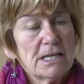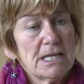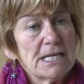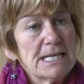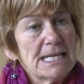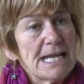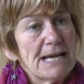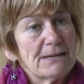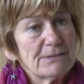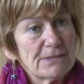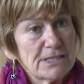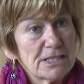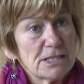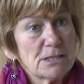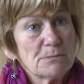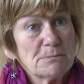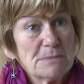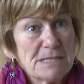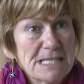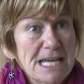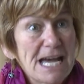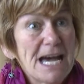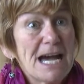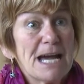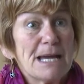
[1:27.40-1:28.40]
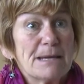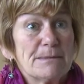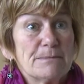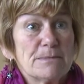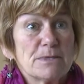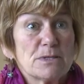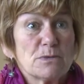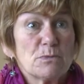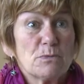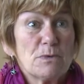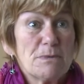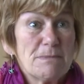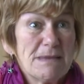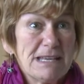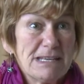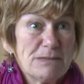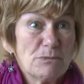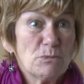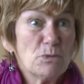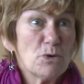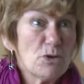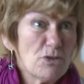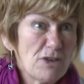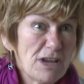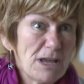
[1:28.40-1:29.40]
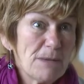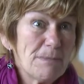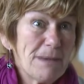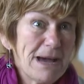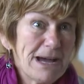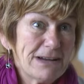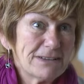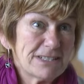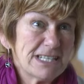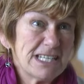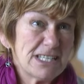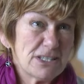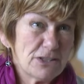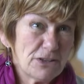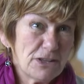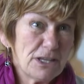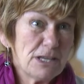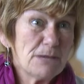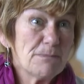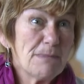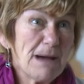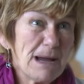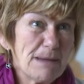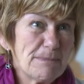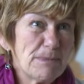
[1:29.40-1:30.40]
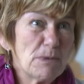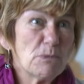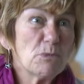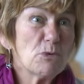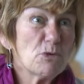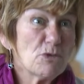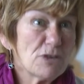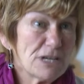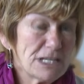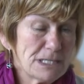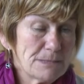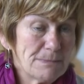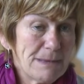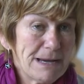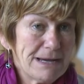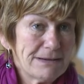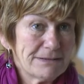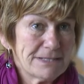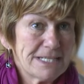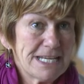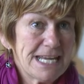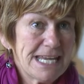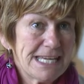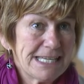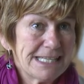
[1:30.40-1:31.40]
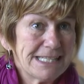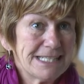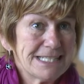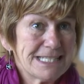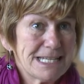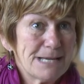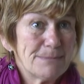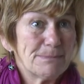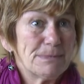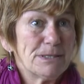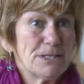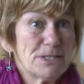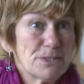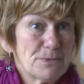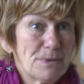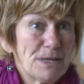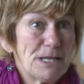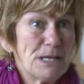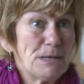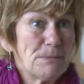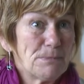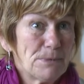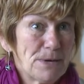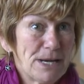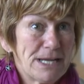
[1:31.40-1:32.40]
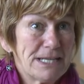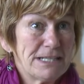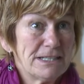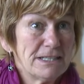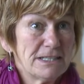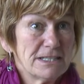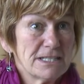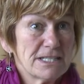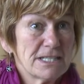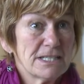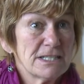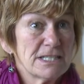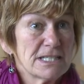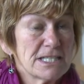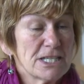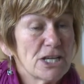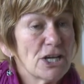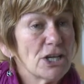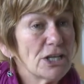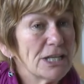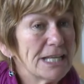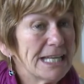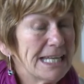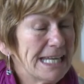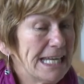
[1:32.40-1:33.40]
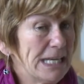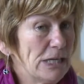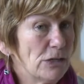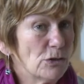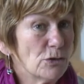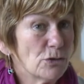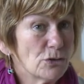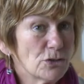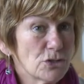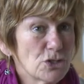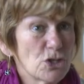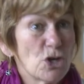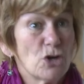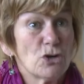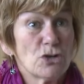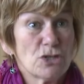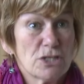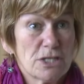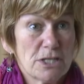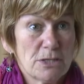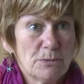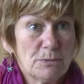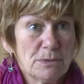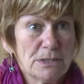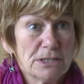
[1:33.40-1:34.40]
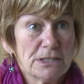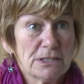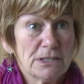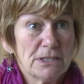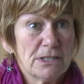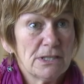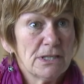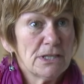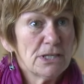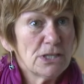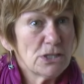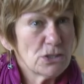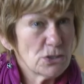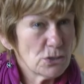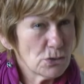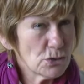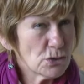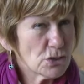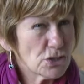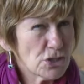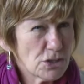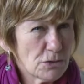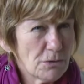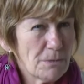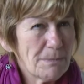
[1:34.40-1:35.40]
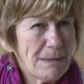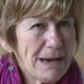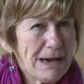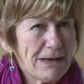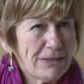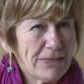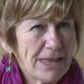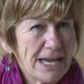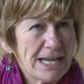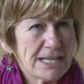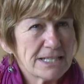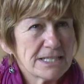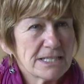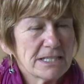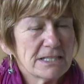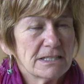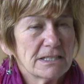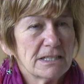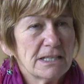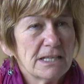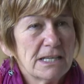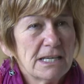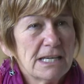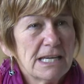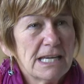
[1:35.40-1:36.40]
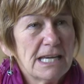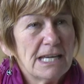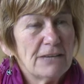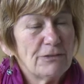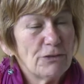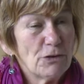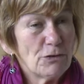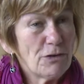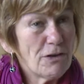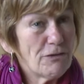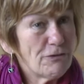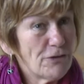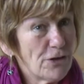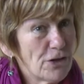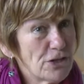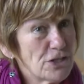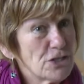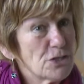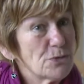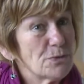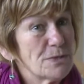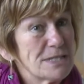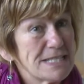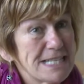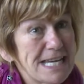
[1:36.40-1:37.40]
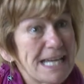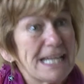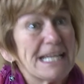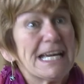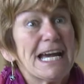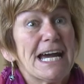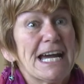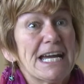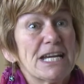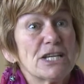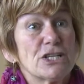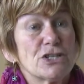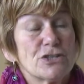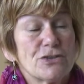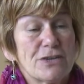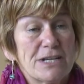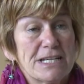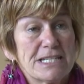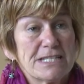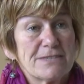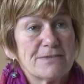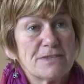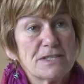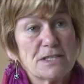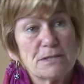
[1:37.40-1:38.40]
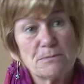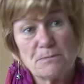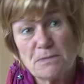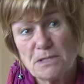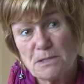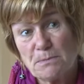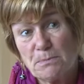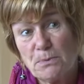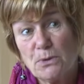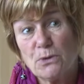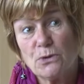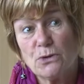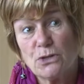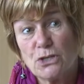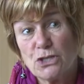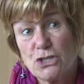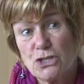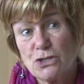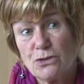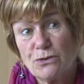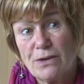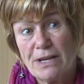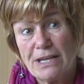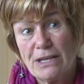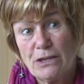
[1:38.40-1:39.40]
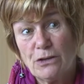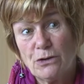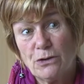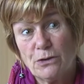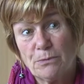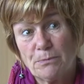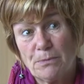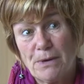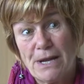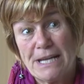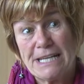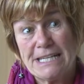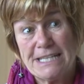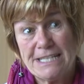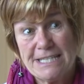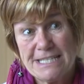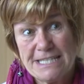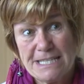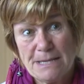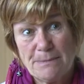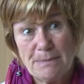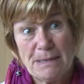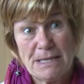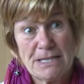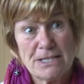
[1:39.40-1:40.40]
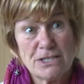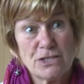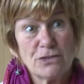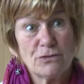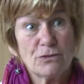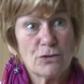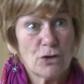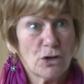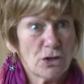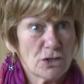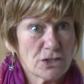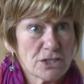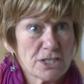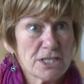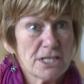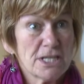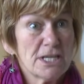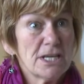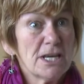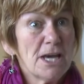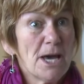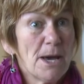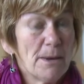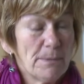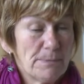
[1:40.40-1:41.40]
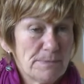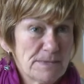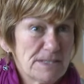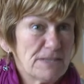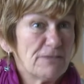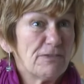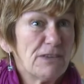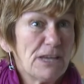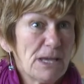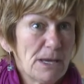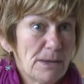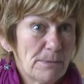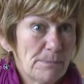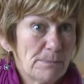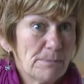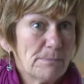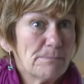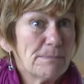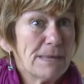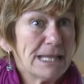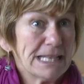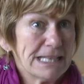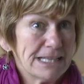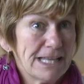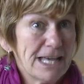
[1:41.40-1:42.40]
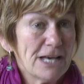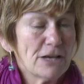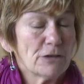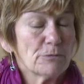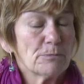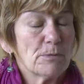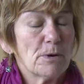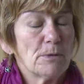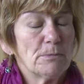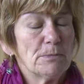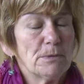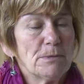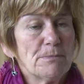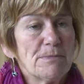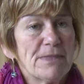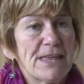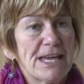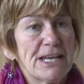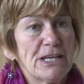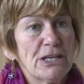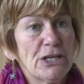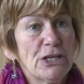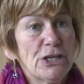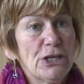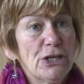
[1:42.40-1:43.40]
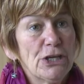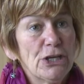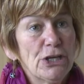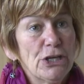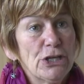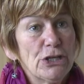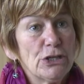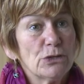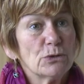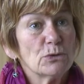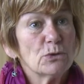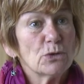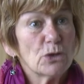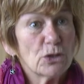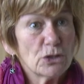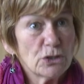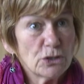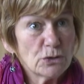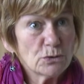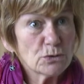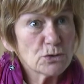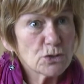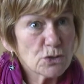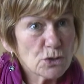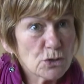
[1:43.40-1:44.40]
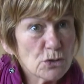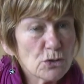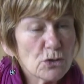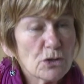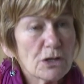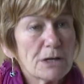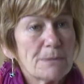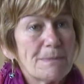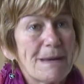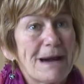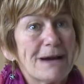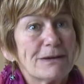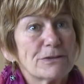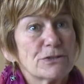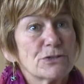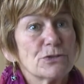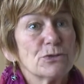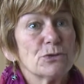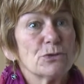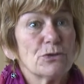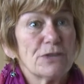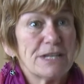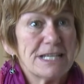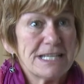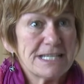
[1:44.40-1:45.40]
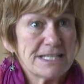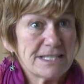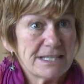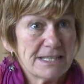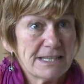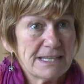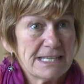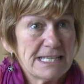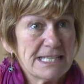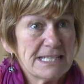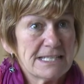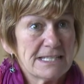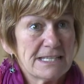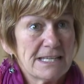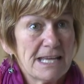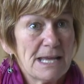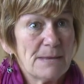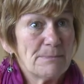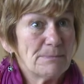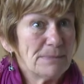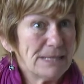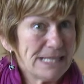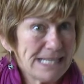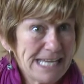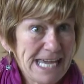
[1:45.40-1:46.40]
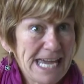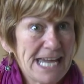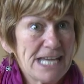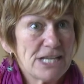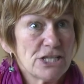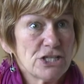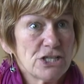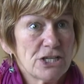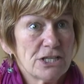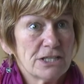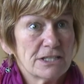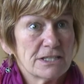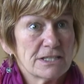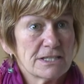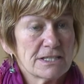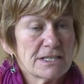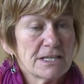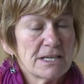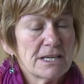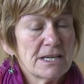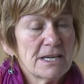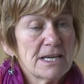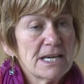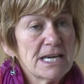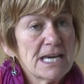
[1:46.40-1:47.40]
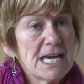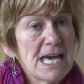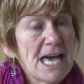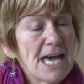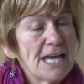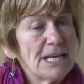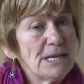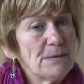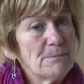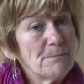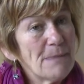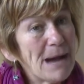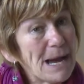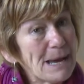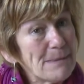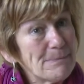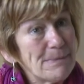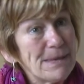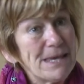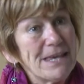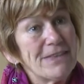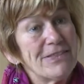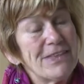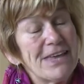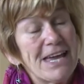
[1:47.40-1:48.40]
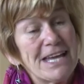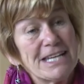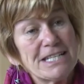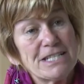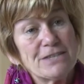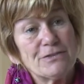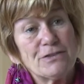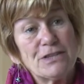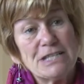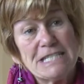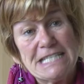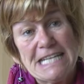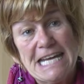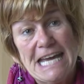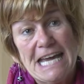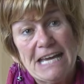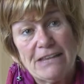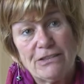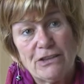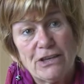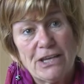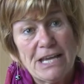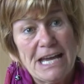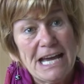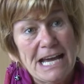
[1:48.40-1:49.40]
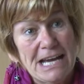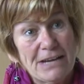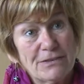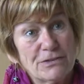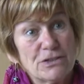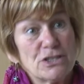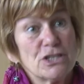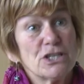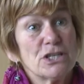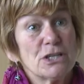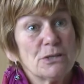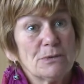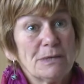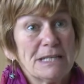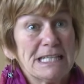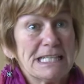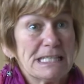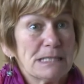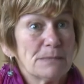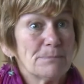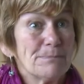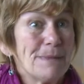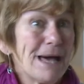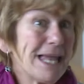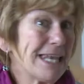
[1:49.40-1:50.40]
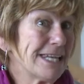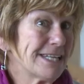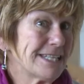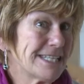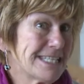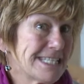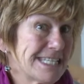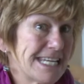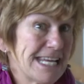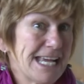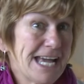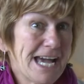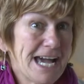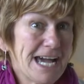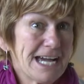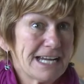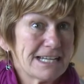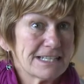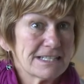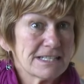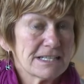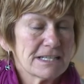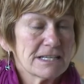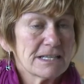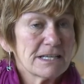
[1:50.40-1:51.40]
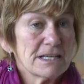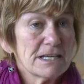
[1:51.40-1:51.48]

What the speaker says: Now, sometimes women worry about it, so that you might be worried about taking tablets when you're pregnant, and certainly your doctor will talk to you about that. And if you're referred to a psychiatrist for some support during your pregnancy because you've got a severe mental health problem, then you'll talk about all these implications. And it might be at the end of the day that you have to do a little balancing act,